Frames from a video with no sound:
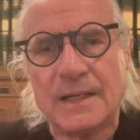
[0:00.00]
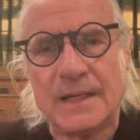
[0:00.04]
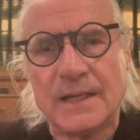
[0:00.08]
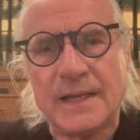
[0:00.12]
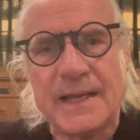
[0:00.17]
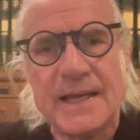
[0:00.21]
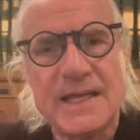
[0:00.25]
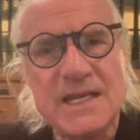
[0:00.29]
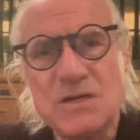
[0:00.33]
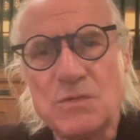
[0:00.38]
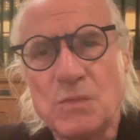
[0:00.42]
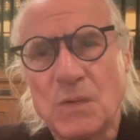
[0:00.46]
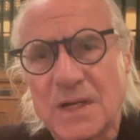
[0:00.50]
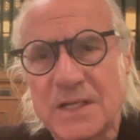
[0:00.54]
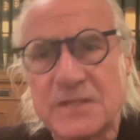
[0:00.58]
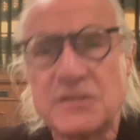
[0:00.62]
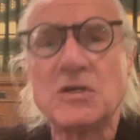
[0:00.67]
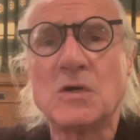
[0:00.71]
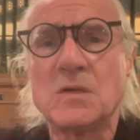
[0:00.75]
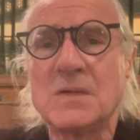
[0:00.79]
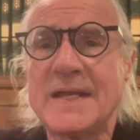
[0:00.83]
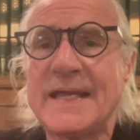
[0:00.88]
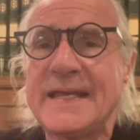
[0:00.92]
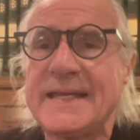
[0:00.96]
Anyone
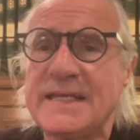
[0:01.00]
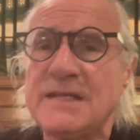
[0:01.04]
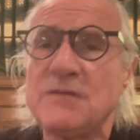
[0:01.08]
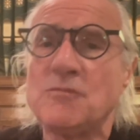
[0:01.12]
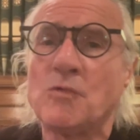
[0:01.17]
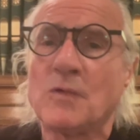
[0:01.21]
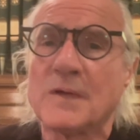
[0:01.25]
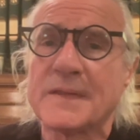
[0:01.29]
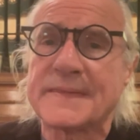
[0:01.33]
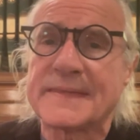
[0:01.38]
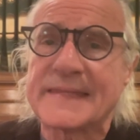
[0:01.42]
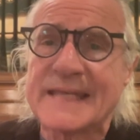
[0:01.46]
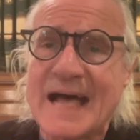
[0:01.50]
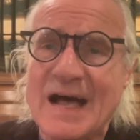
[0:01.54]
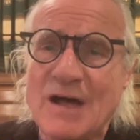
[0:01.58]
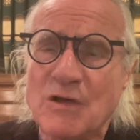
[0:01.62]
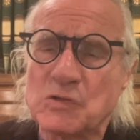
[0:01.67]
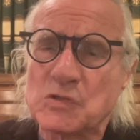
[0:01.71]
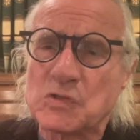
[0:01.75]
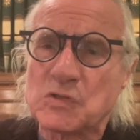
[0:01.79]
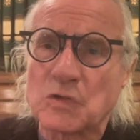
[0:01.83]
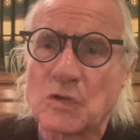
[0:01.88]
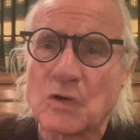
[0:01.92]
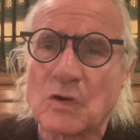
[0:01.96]
donating
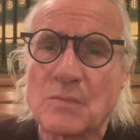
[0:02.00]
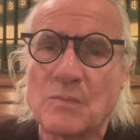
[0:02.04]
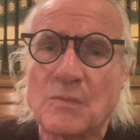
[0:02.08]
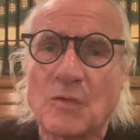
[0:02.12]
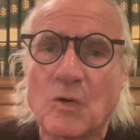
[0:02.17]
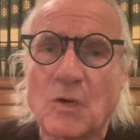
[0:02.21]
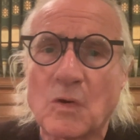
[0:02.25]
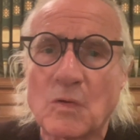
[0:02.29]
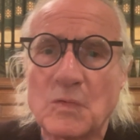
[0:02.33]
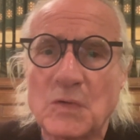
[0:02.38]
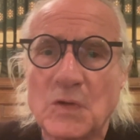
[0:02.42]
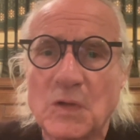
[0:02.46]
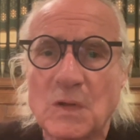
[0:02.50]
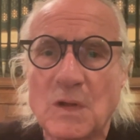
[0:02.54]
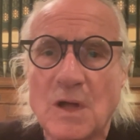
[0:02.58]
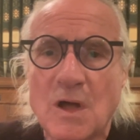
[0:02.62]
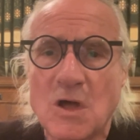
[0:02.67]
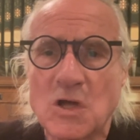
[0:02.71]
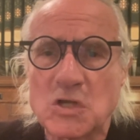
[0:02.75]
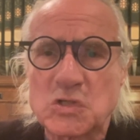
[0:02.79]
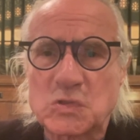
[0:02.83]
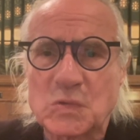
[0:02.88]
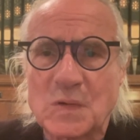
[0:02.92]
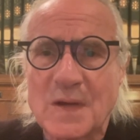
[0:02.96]
$1,000 or more will
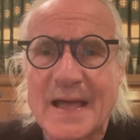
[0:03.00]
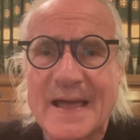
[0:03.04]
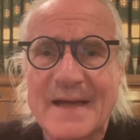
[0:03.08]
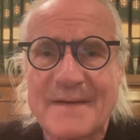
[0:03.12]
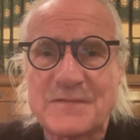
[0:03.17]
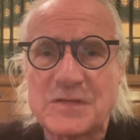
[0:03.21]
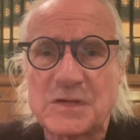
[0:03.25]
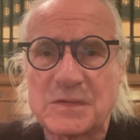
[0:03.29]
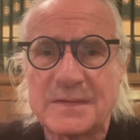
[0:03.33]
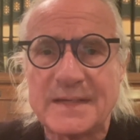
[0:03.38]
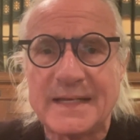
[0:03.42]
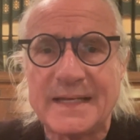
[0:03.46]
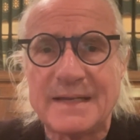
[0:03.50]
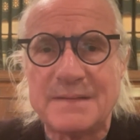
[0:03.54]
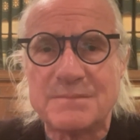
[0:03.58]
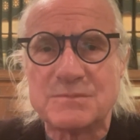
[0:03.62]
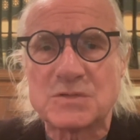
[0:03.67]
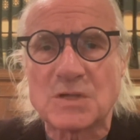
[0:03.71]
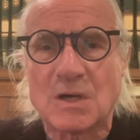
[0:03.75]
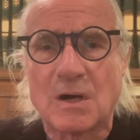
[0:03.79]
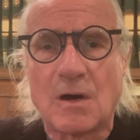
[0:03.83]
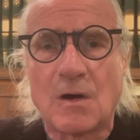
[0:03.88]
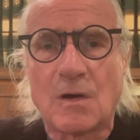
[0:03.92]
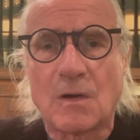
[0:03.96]
also have their names
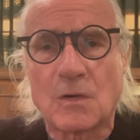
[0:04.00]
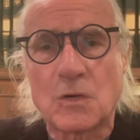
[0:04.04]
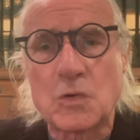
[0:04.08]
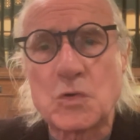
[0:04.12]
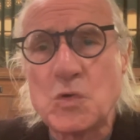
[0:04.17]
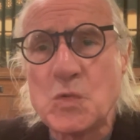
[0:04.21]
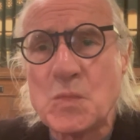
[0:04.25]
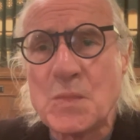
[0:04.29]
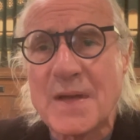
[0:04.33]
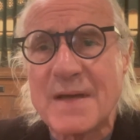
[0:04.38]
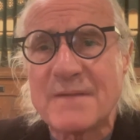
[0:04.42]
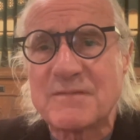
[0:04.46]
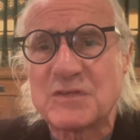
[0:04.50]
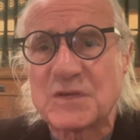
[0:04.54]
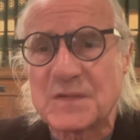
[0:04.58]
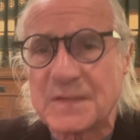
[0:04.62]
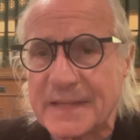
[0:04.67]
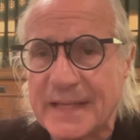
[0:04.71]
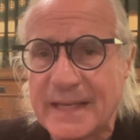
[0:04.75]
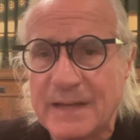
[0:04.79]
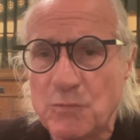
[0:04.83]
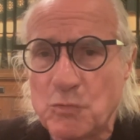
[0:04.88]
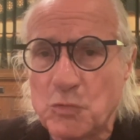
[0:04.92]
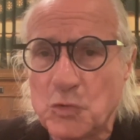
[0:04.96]
or whomever
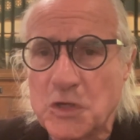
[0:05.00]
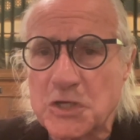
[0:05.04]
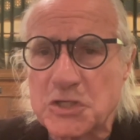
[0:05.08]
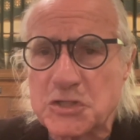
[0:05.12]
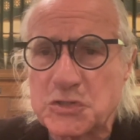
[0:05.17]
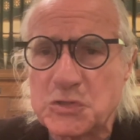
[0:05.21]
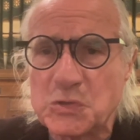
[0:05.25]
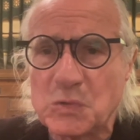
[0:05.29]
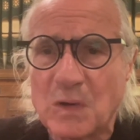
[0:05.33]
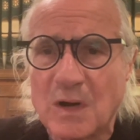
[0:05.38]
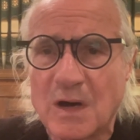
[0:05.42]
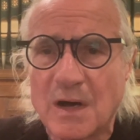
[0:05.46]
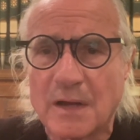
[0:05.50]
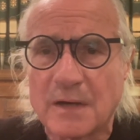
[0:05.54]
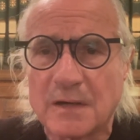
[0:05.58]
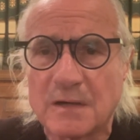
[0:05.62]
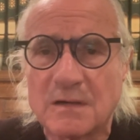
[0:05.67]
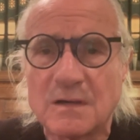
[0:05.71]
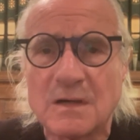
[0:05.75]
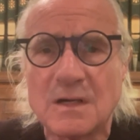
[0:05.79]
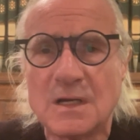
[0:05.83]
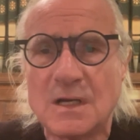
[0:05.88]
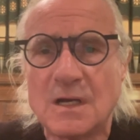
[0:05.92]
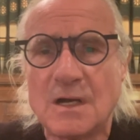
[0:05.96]
they wish to honor
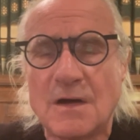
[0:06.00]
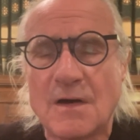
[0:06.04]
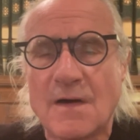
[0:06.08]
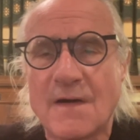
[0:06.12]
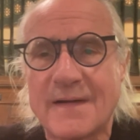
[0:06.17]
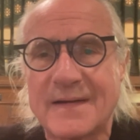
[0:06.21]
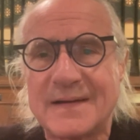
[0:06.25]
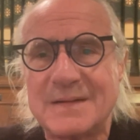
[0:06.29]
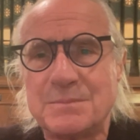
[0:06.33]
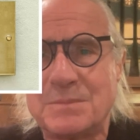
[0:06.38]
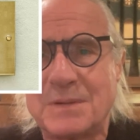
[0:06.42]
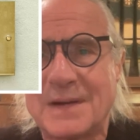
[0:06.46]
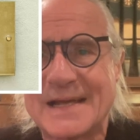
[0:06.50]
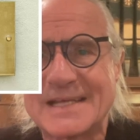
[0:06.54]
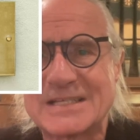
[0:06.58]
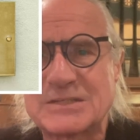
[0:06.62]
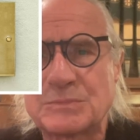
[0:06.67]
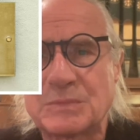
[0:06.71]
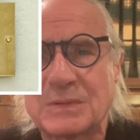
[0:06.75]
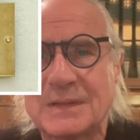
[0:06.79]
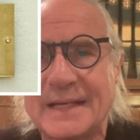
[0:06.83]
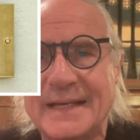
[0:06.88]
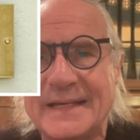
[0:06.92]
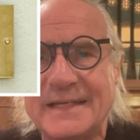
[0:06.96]
on a brass
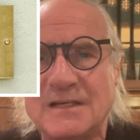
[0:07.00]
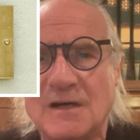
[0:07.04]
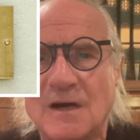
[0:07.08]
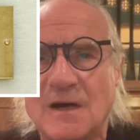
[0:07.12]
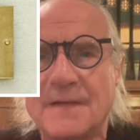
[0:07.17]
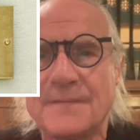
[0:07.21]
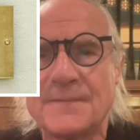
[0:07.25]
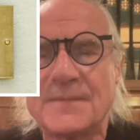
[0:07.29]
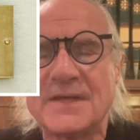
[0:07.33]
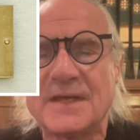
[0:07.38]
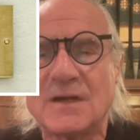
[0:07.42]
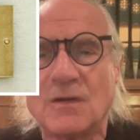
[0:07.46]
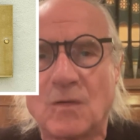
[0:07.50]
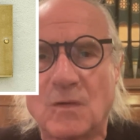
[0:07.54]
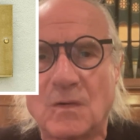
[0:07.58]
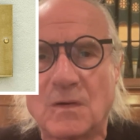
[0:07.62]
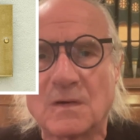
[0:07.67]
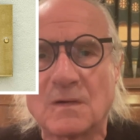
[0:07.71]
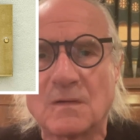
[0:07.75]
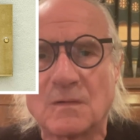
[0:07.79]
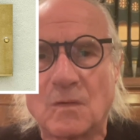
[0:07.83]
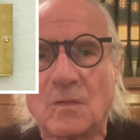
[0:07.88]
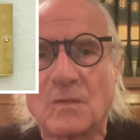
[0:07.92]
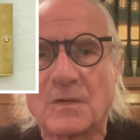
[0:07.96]
plate on the
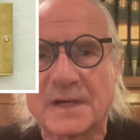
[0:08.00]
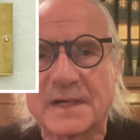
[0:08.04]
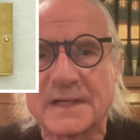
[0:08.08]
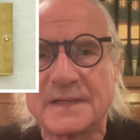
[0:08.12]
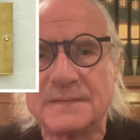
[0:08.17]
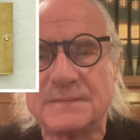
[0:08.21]
organ.